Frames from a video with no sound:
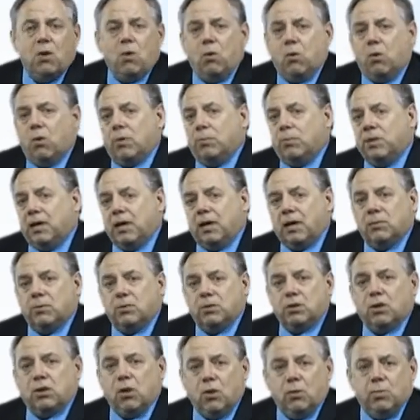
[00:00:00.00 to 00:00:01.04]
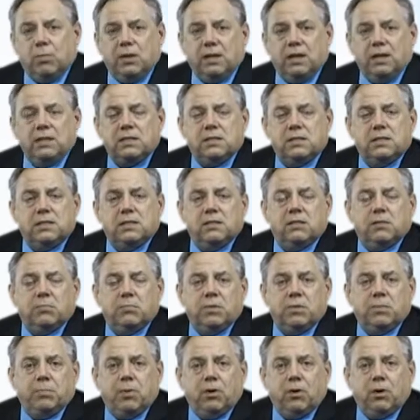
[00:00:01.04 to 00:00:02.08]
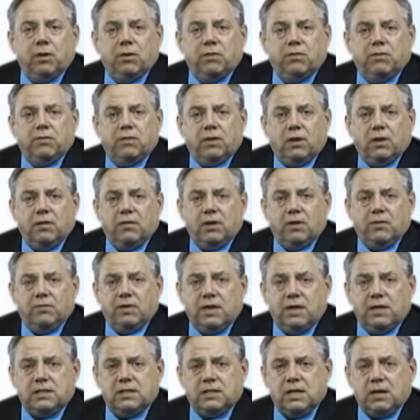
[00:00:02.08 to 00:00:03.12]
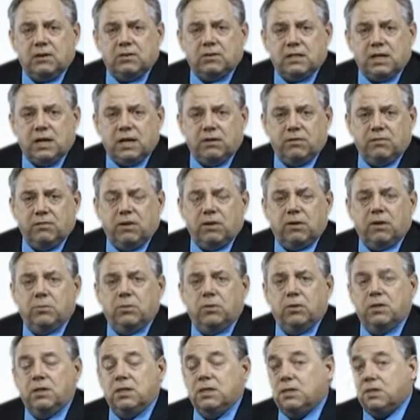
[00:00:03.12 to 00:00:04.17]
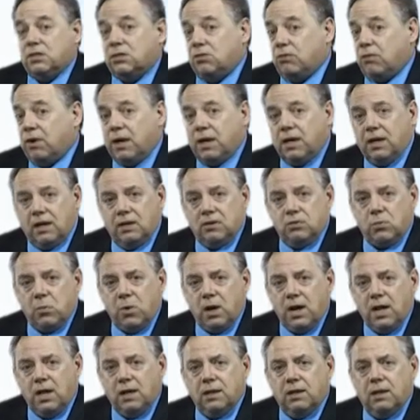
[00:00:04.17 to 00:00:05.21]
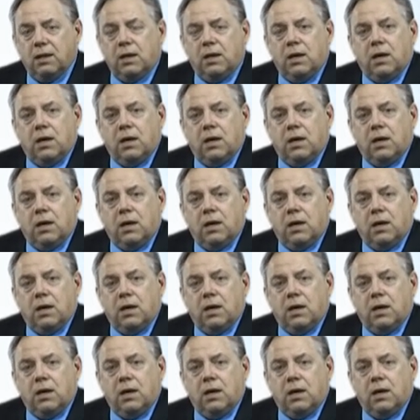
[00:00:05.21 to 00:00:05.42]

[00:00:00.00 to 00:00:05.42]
or being able to go places and be part of events outside of our communities, is great as well.